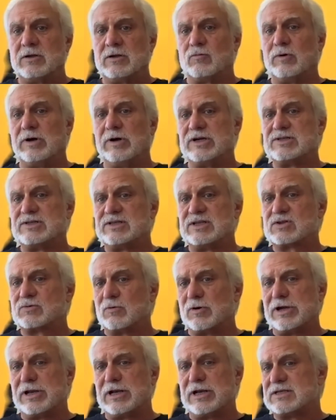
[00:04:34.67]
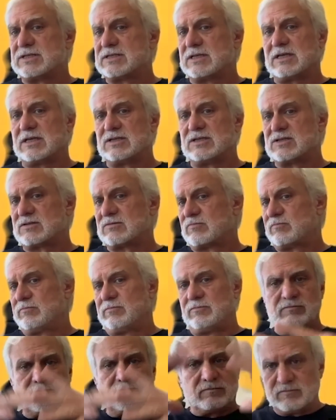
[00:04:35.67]
Whereas this one is
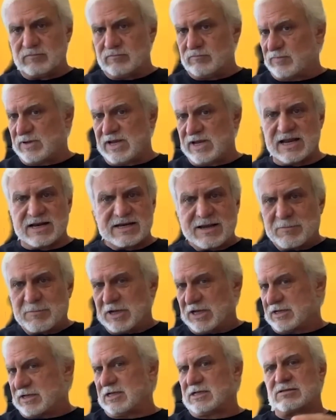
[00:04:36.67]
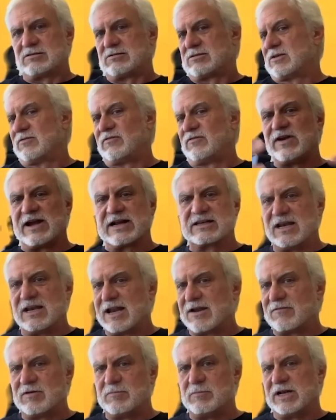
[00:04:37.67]
pandemic. It's affecting
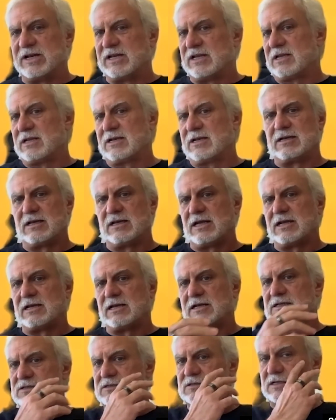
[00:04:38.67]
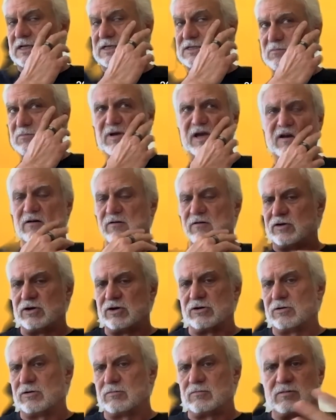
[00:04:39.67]
everybody, and it doesn't matter if
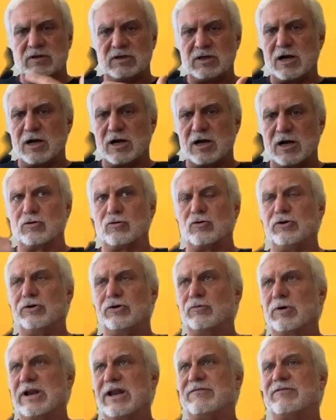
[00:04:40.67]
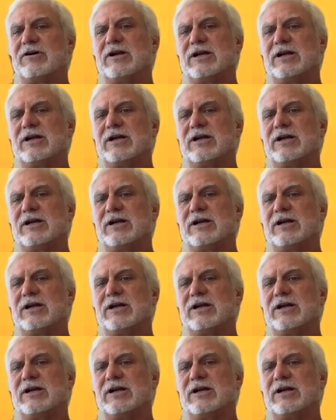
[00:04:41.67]
you're young or old or whatever.